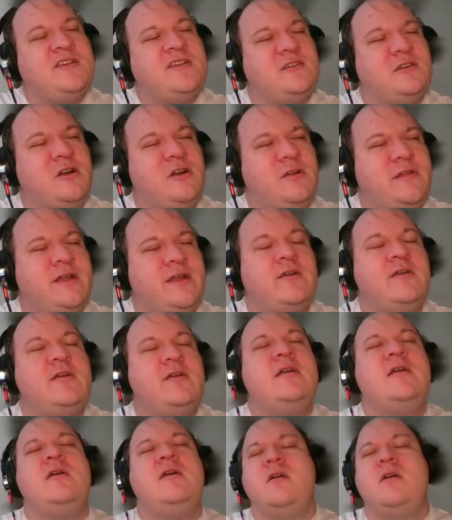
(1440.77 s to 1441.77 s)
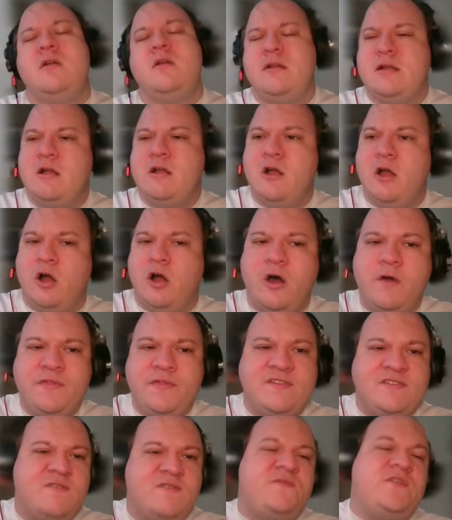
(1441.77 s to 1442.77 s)
I mentioned earlier, all
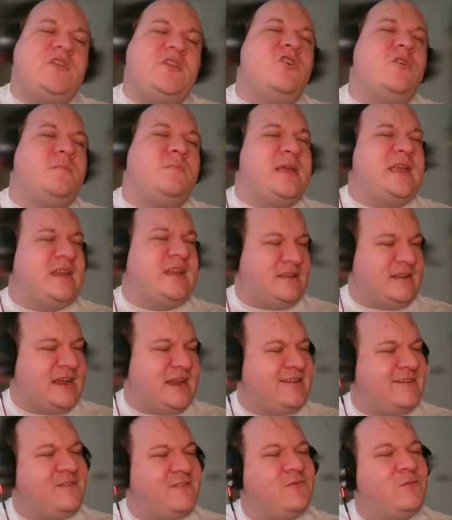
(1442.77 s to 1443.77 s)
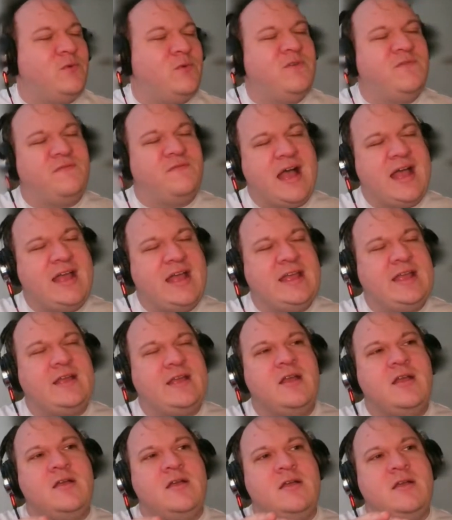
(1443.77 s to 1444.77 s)
these different European nations were
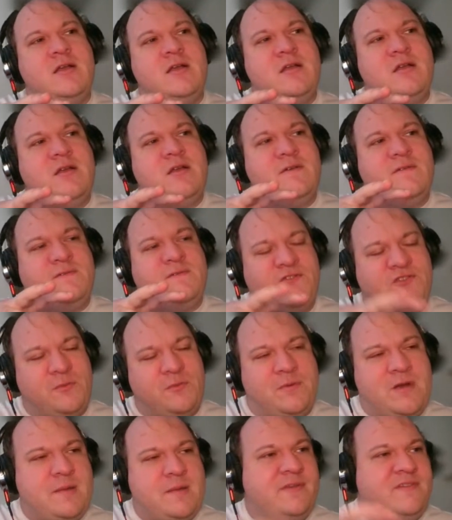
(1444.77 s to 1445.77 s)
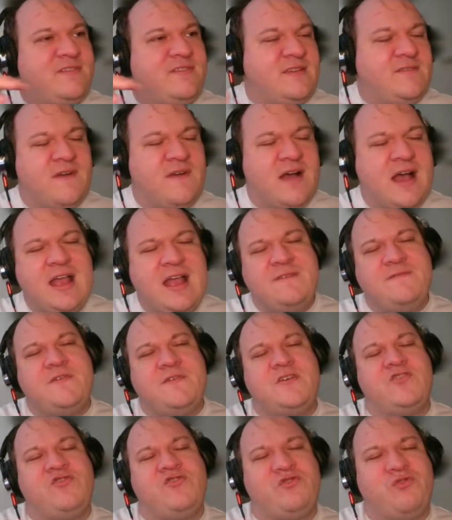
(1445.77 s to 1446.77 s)
vying for supremacy, vying
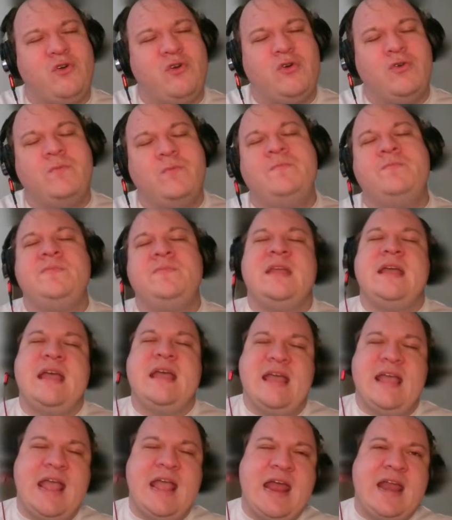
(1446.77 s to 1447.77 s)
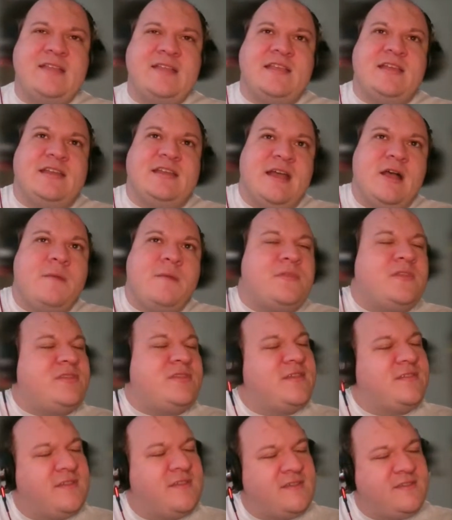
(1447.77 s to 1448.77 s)
for control. And it didn't help
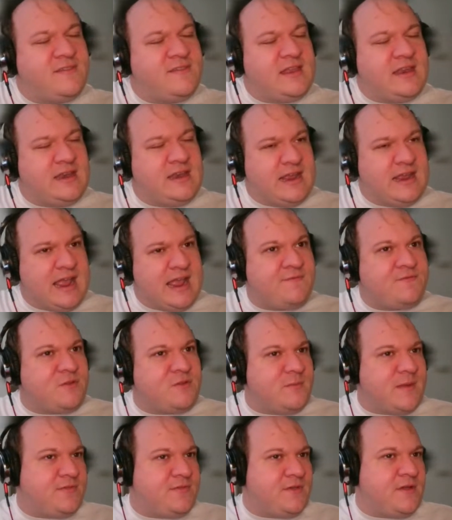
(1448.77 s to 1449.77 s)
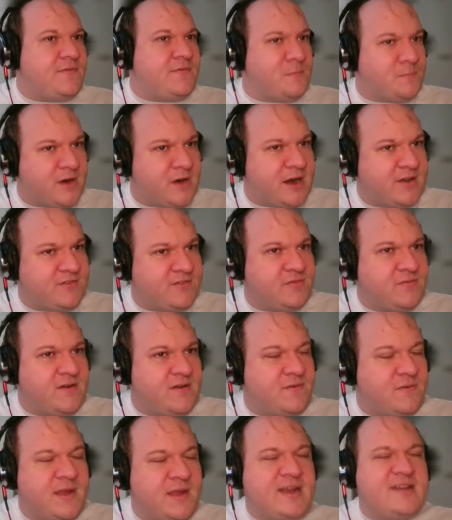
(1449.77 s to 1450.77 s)
that this is in the aftermath of the Protestant
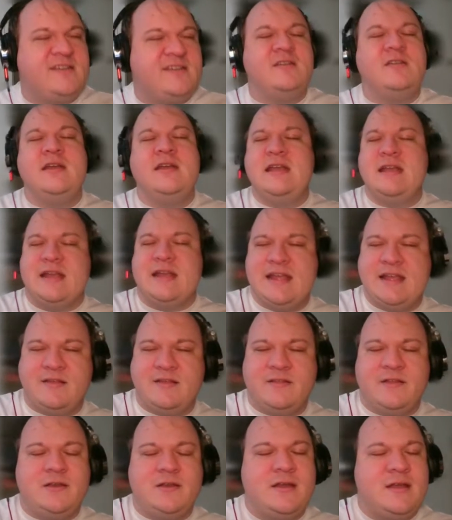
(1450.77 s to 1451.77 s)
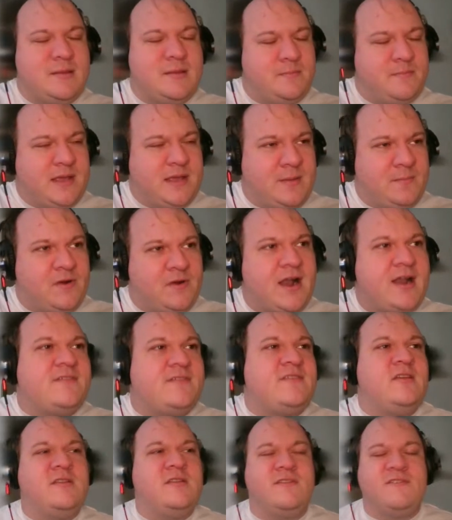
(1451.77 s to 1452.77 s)
Reformation, England being
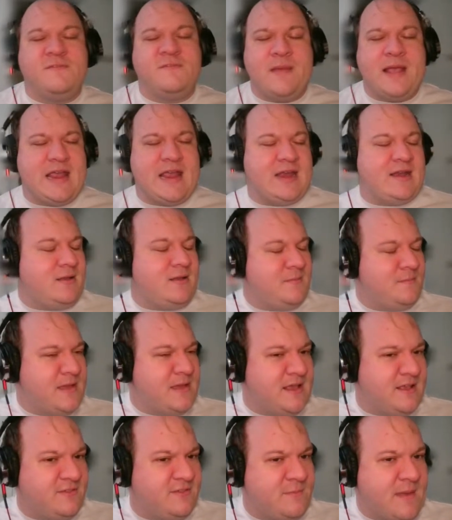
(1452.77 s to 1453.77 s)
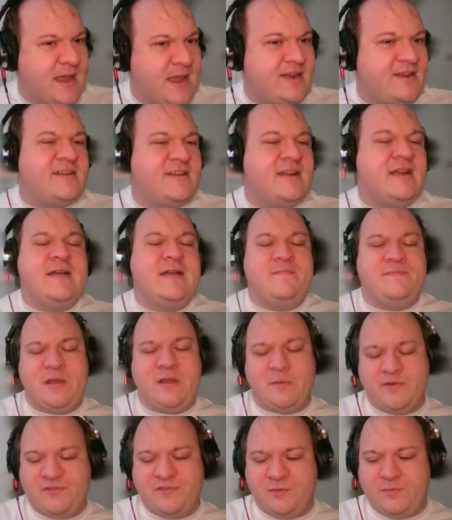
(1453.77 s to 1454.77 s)
Protestant, Spain being Spanish.
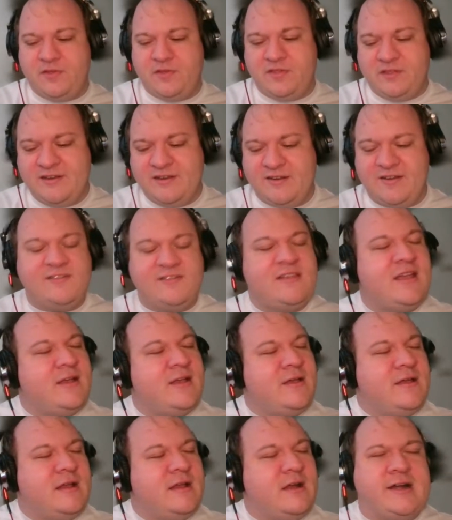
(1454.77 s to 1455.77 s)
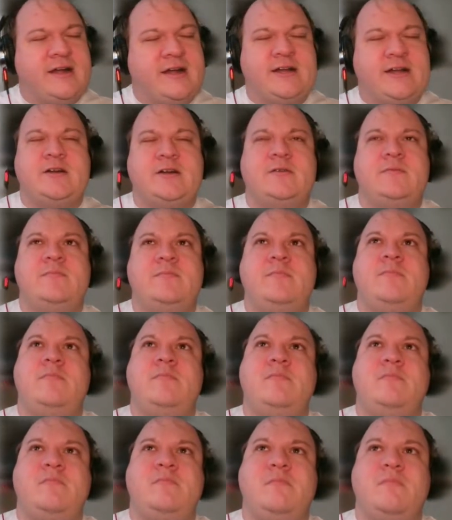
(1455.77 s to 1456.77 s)
There was a religious
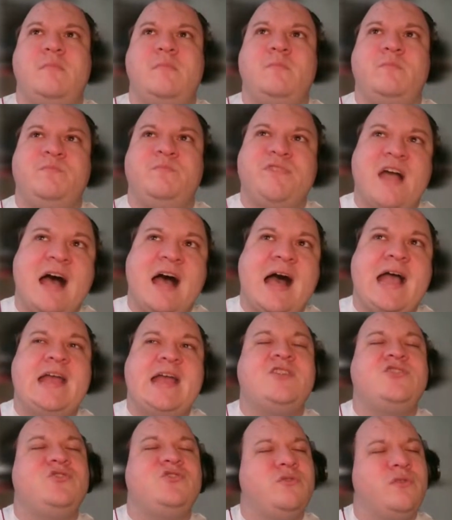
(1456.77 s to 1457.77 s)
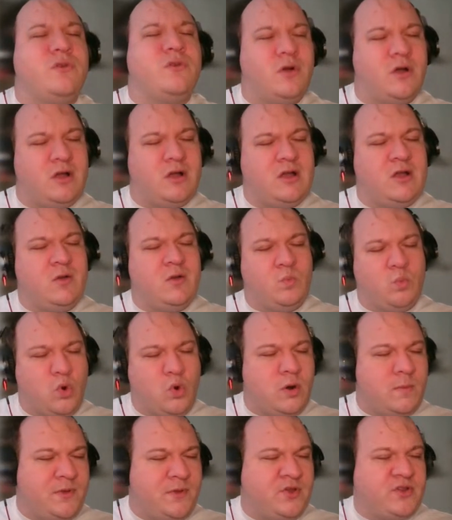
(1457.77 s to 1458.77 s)
tie to the
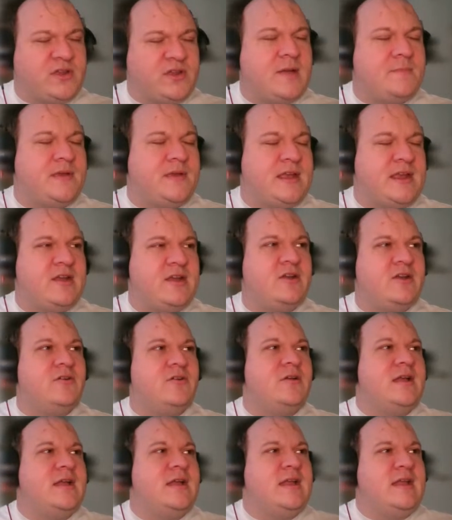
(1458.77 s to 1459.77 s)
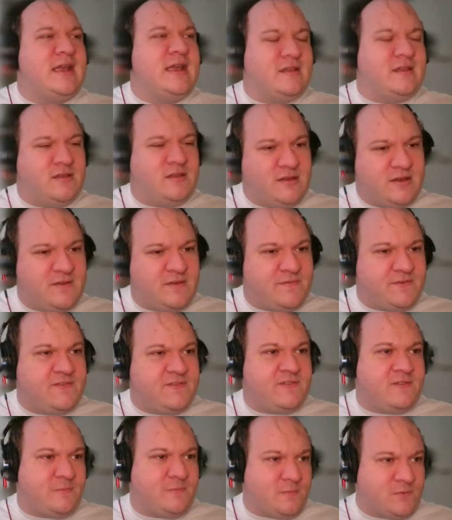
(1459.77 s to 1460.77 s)
war building up here and the
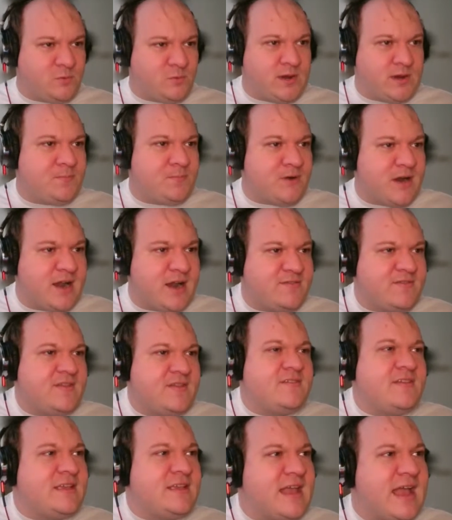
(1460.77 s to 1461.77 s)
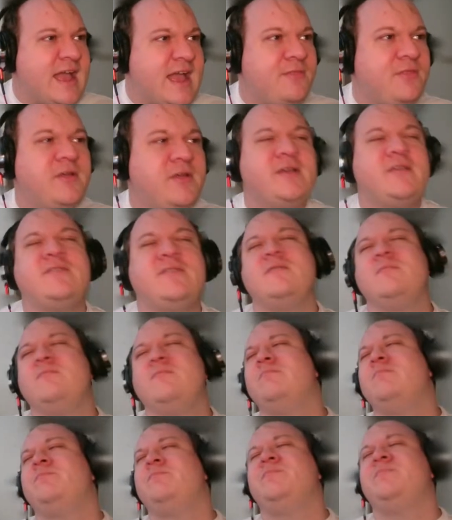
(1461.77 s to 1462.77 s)
differences between Protestants and Catholics.
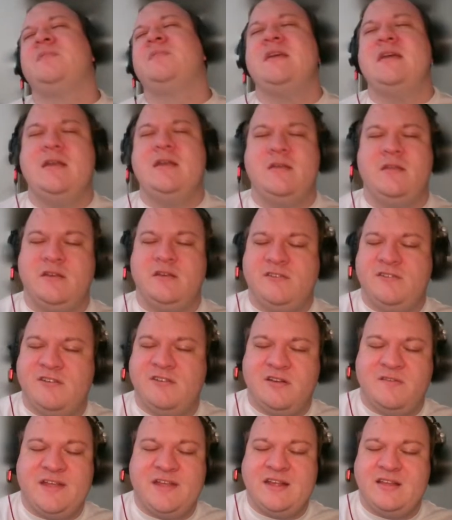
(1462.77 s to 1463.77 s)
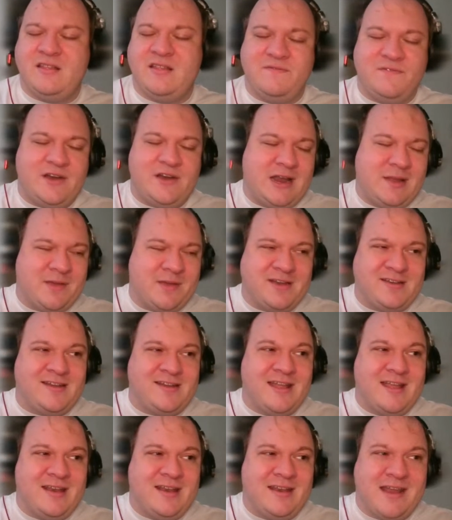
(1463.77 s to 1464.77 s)
The Church of England very
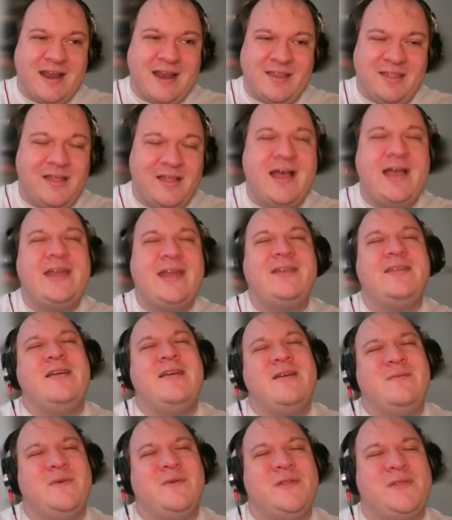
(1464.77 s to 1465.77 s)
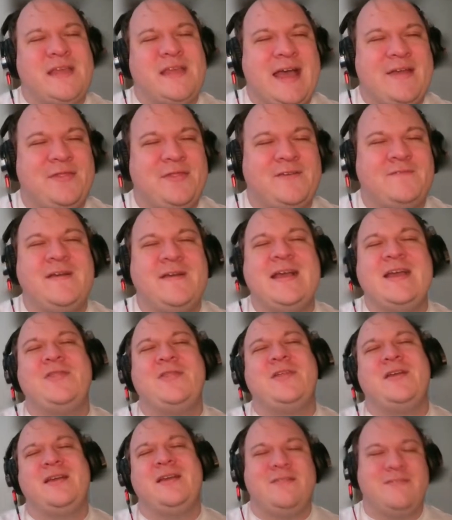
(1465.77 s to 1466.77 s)
much not aligned with Catholic
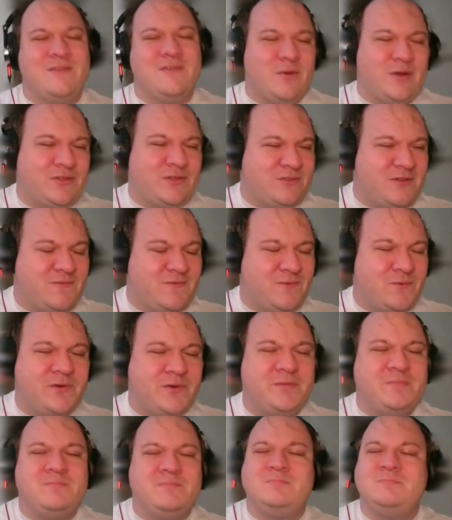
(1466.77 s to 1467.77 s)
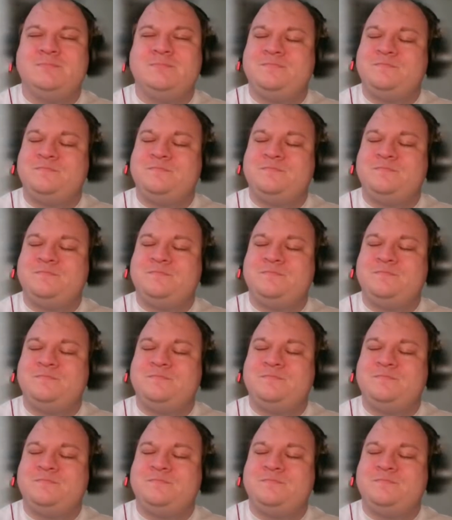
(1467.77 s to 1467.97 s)
faith, so on and so forth.